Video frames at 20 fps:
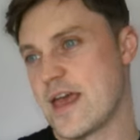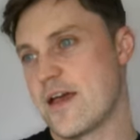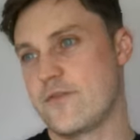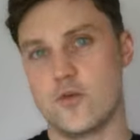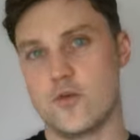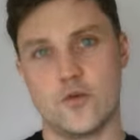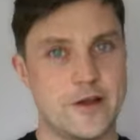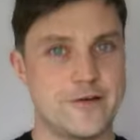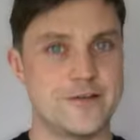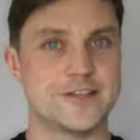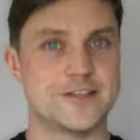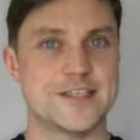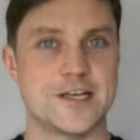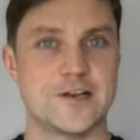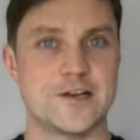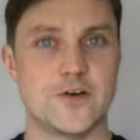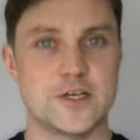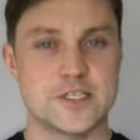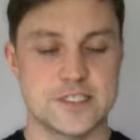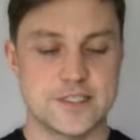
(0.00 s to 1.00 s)
therefore they're
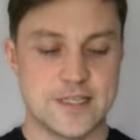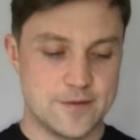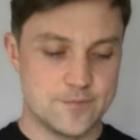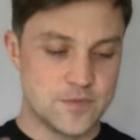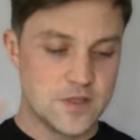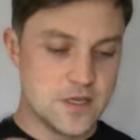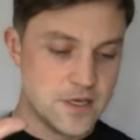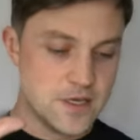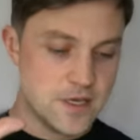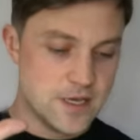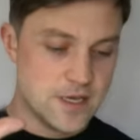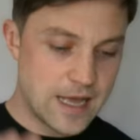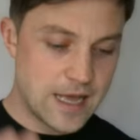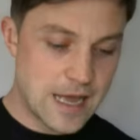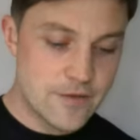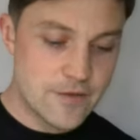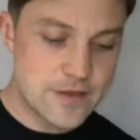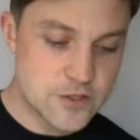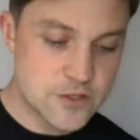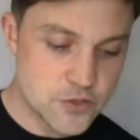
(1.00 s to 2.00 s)
incentivizing that.
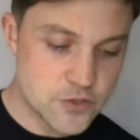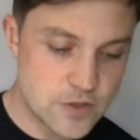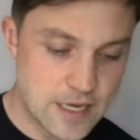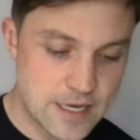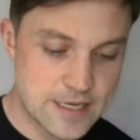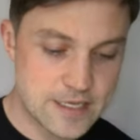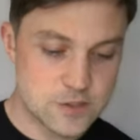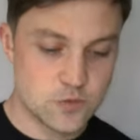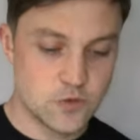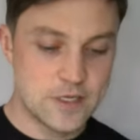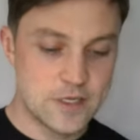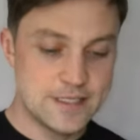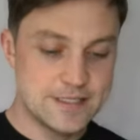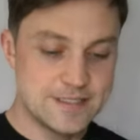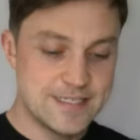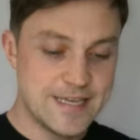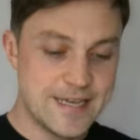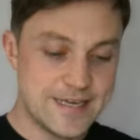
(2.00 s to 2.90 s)
How they do that is what they